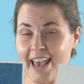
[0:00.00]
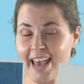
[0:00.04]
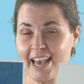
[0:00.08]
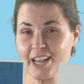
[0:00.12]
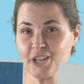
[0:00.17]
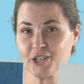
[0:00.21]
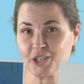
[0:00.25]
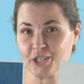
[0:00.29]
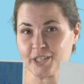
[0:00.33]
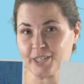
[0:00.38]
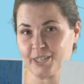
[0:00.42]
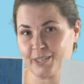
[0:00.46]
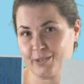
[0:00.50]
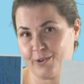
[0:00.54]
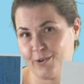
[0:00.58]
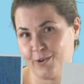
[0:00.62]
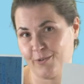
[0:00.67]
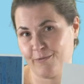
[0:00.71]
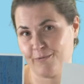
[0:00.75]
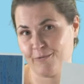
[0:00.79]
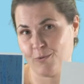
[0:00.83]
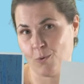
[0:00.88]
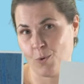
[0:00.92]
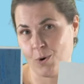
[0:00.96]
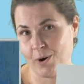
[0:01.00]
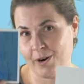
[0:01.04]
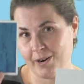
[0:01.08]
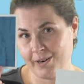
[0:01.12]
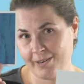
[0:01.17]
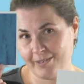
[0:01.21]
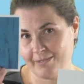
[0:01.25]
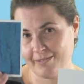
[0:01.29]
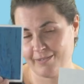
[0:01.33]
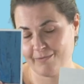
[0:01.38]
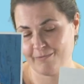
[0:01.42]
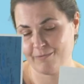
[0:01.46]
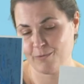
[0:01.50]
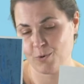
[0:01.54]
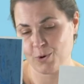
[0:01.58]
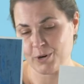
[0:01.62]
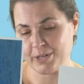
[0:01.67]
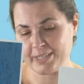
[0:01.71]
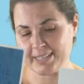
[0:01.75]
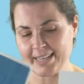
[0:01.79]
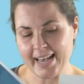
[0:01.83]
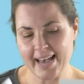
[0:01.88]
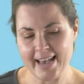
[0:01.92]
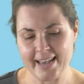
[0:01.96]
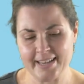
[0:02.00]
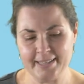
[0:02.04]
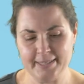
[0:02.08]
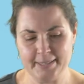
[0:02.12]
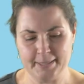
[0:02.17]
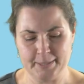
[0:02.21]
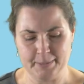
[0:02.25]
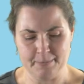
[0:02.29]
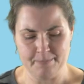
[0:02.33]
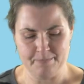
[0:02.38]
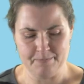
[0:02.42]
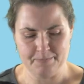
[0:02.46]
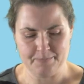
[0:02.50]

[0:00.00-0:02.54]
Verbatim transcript: edges or four four sides.